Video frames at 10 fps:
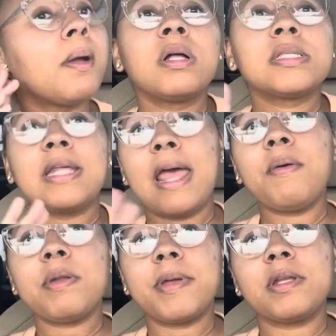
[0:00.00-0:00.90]
Today
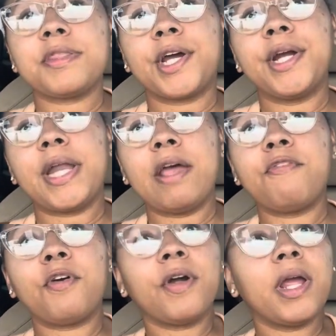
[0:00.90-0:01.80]
would have been the third day
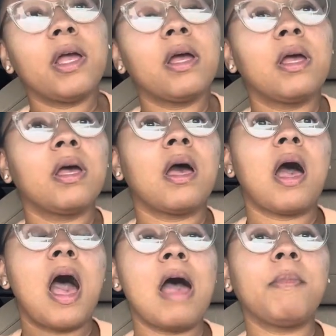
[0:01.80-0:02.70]
for it.
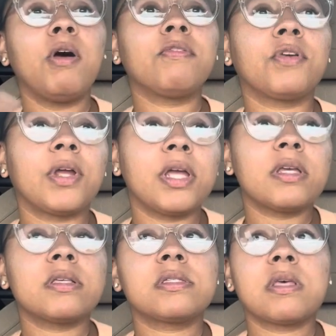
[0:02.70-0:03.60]
I'm over it,
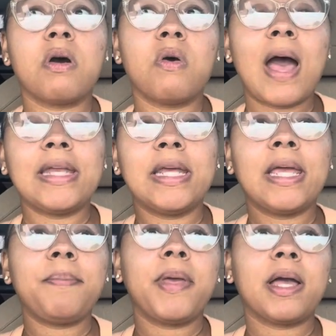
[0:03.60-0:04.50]
so I
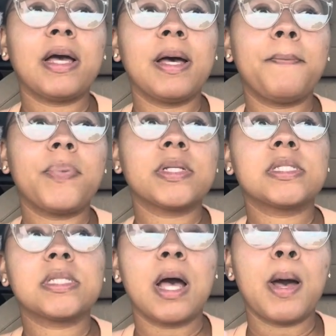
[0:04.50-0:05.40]
did pick up
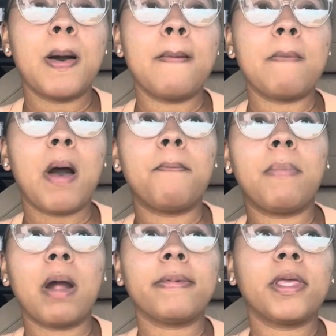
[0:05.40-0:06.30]
some
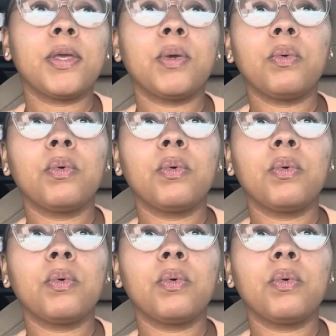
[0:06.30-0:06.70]
barbecue